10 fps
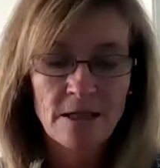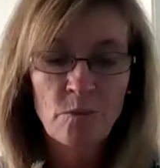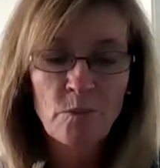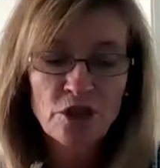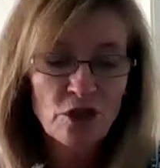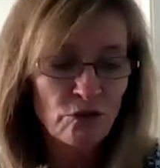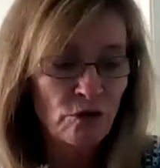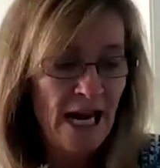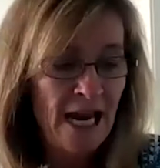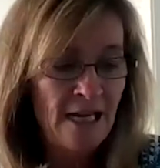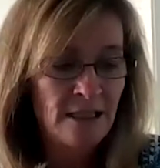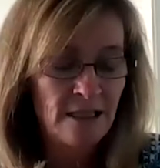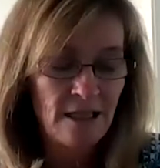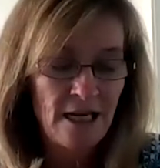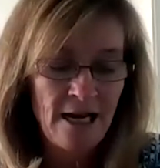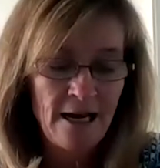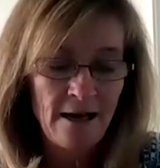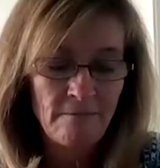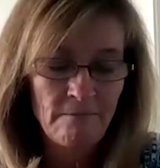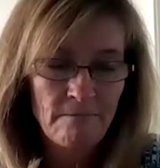to push through and,
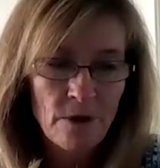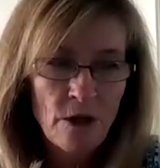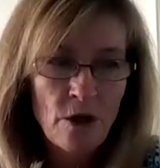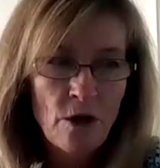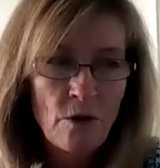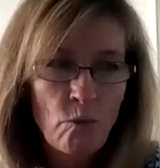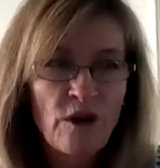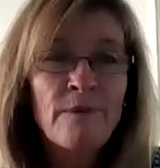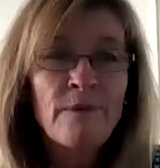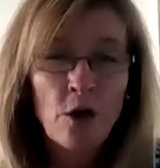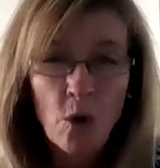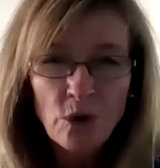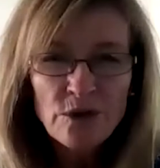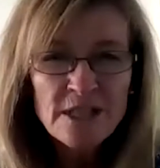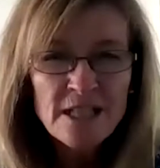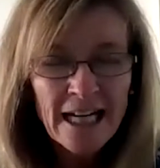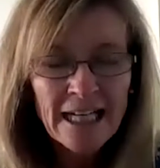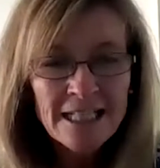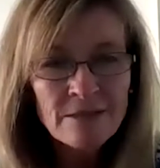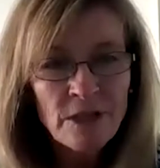uh, with my goals, I
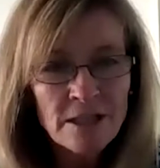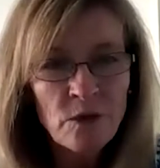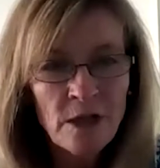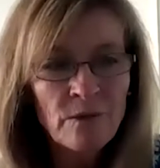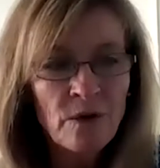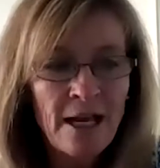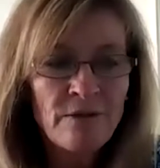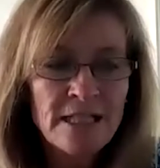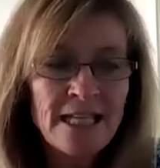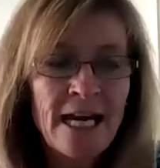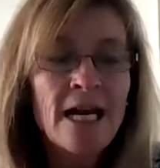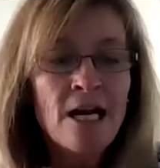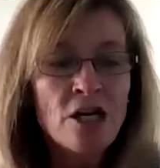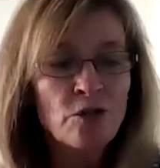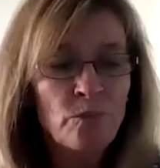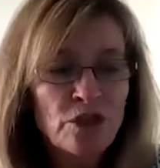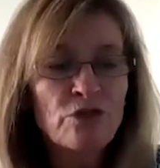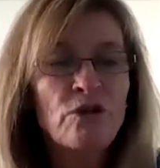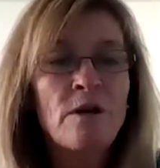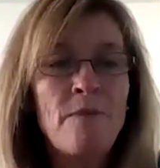guess is what what I would say to push
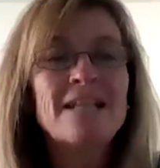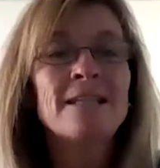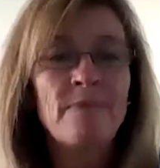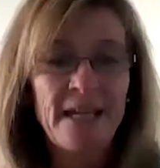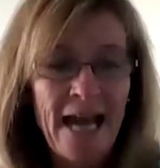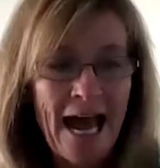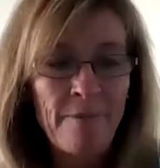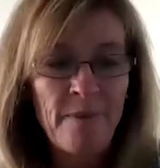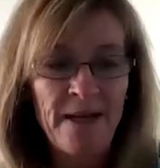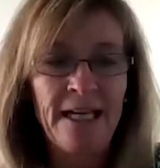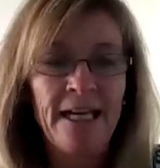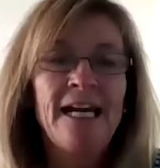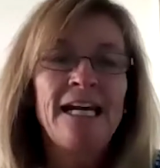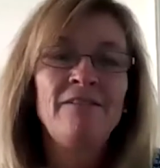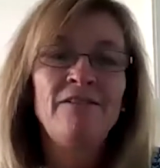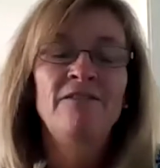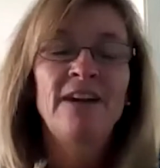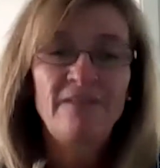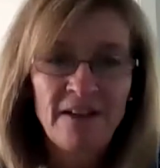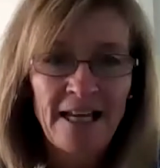through and make something happen, even if
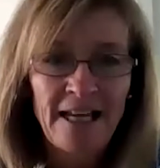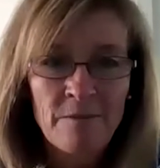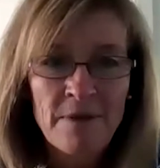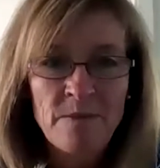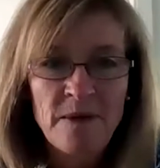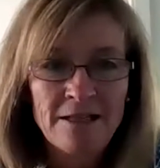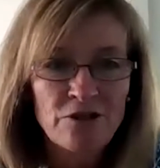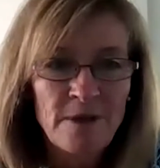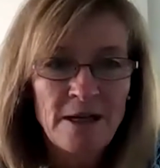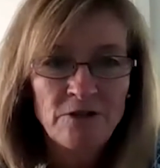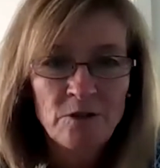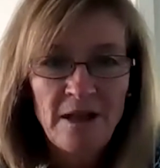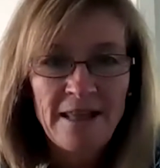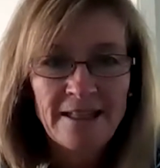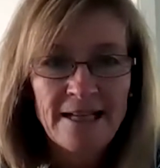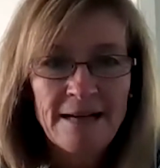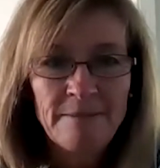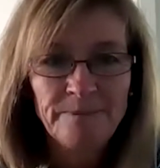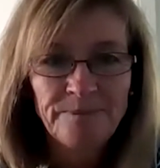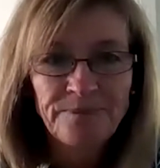I feel like it might be insurmountable at the time.